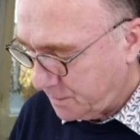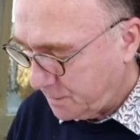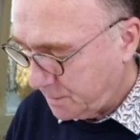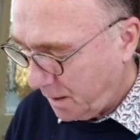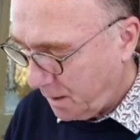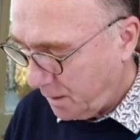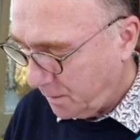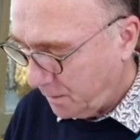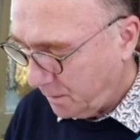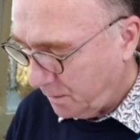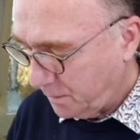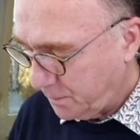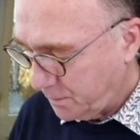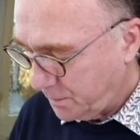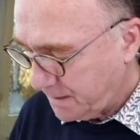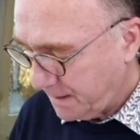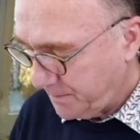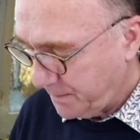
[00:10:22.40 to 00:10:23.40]
doll
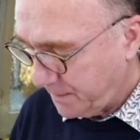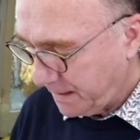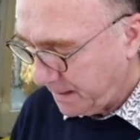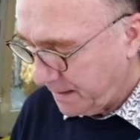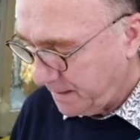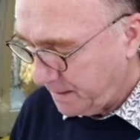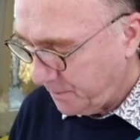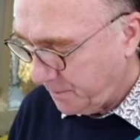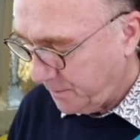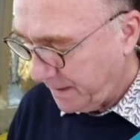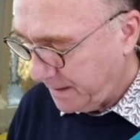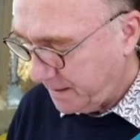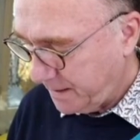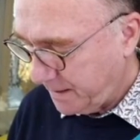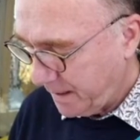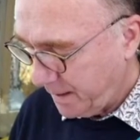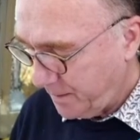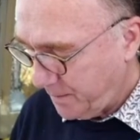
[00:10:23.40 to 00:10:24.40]
or something in the
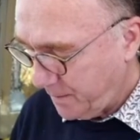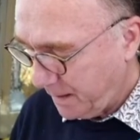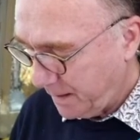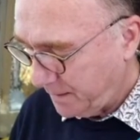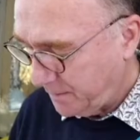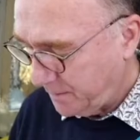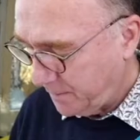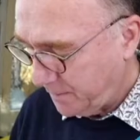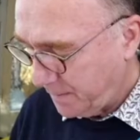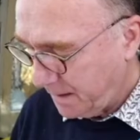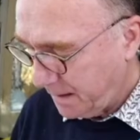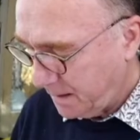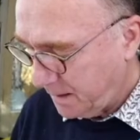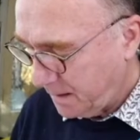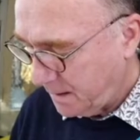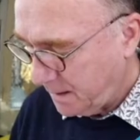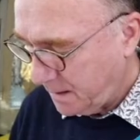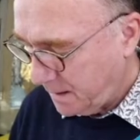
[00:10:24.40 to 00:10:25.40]
window, mightn't
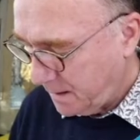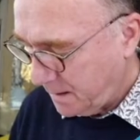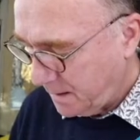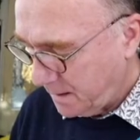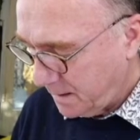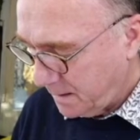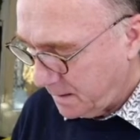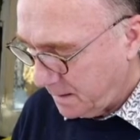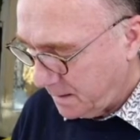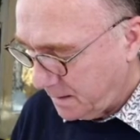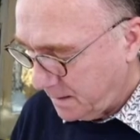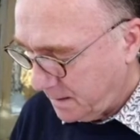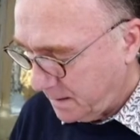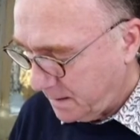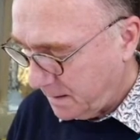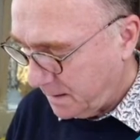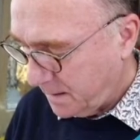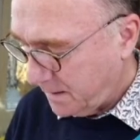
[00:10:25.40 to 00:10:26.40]
we?
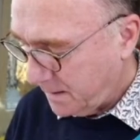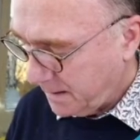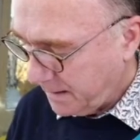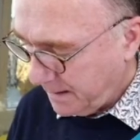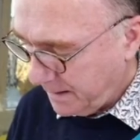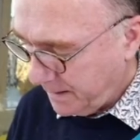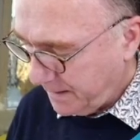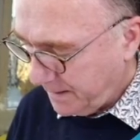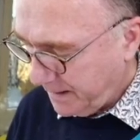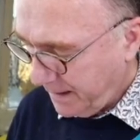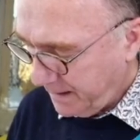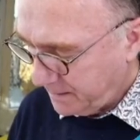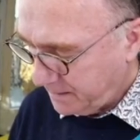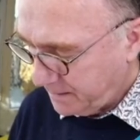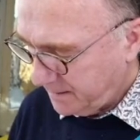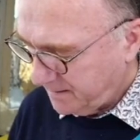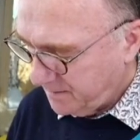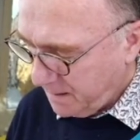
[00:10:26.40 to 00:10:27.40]
Like
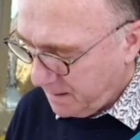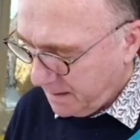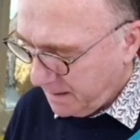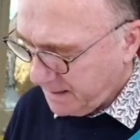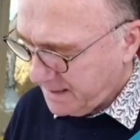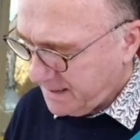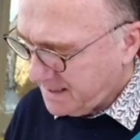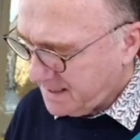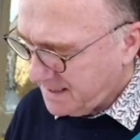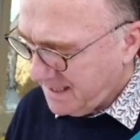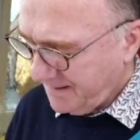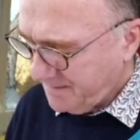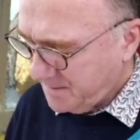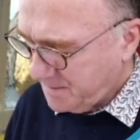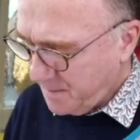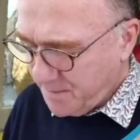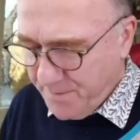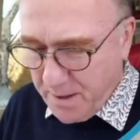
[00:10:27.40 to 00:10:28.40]
that. It doesn't
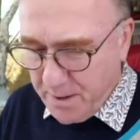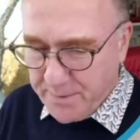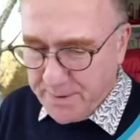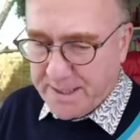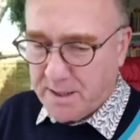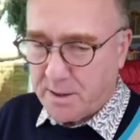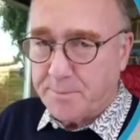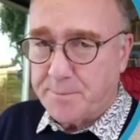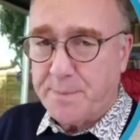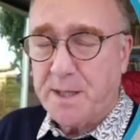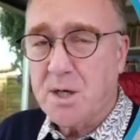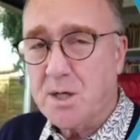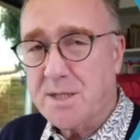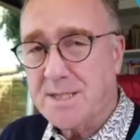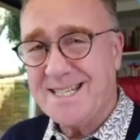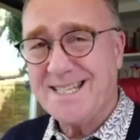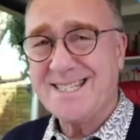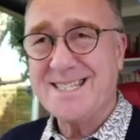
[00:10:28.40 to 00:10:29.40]
have to be very good
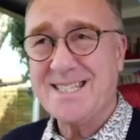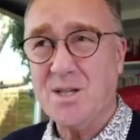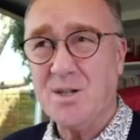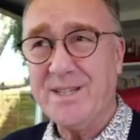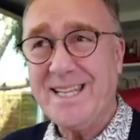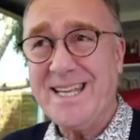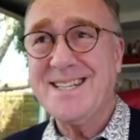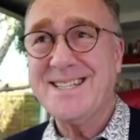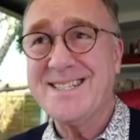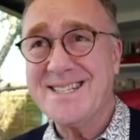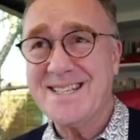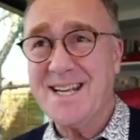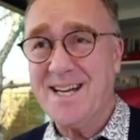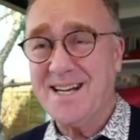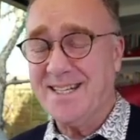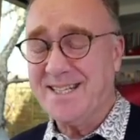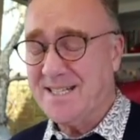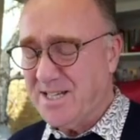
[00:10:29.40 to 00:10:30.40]
because it's on the
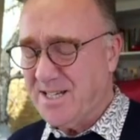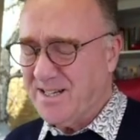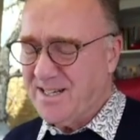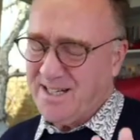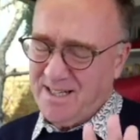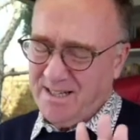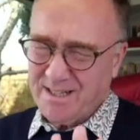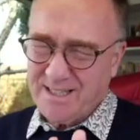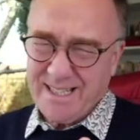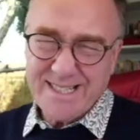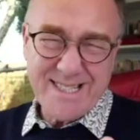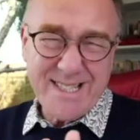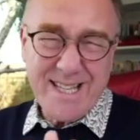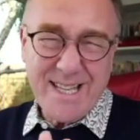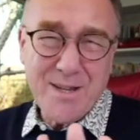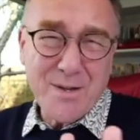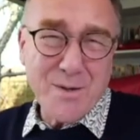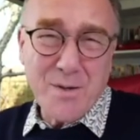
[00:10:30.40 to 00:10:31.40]
inside, so you can't
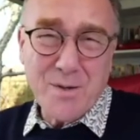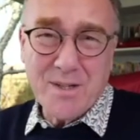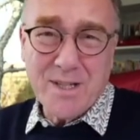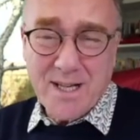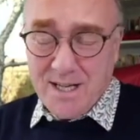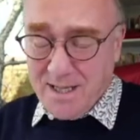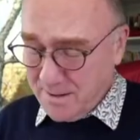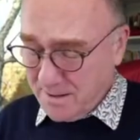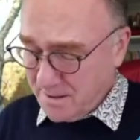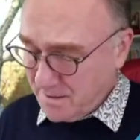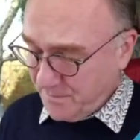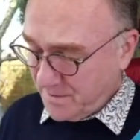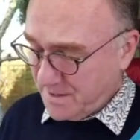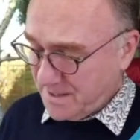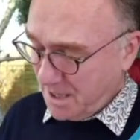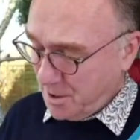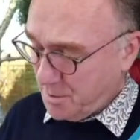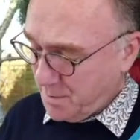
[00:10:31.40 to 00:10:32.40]
see through the glass
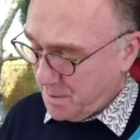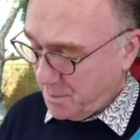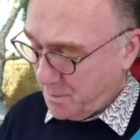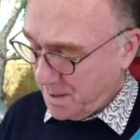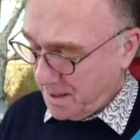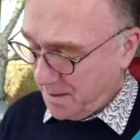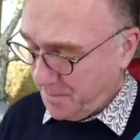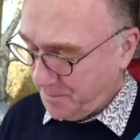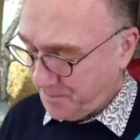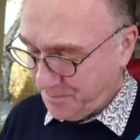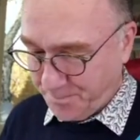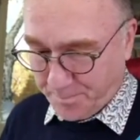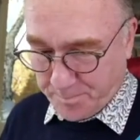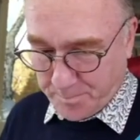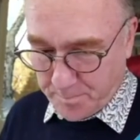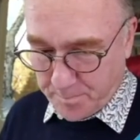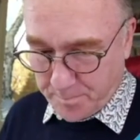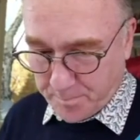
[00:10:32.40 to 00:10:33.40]
terribly well.
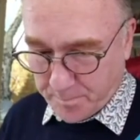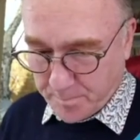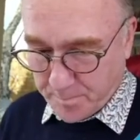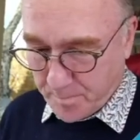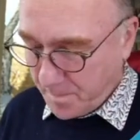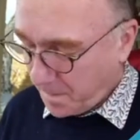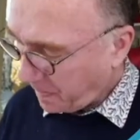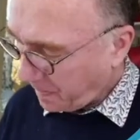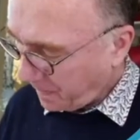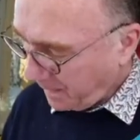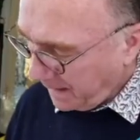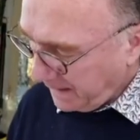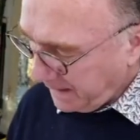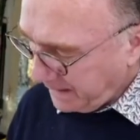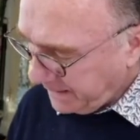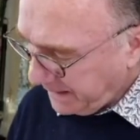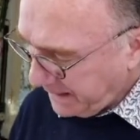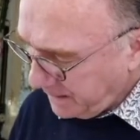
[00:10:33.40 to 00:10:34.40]
And